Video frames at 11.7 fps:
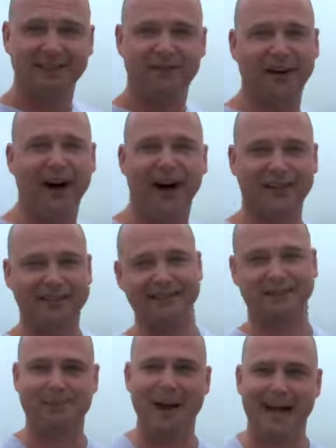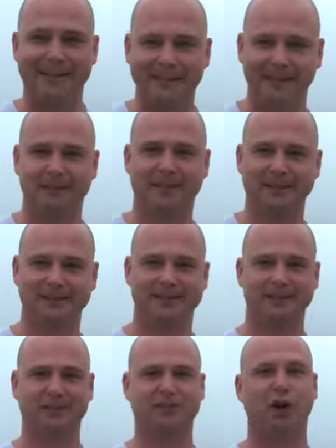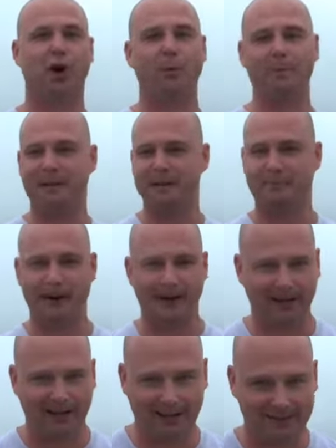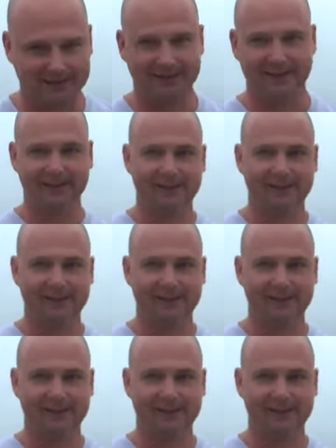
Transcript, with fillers: fog that's back here because there's so many parallels